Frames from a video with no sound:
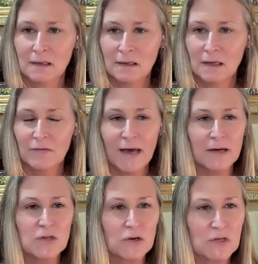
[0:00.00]
If that is
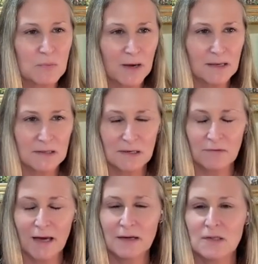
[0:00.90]
our space, if
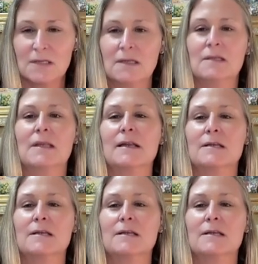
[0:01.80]
that is what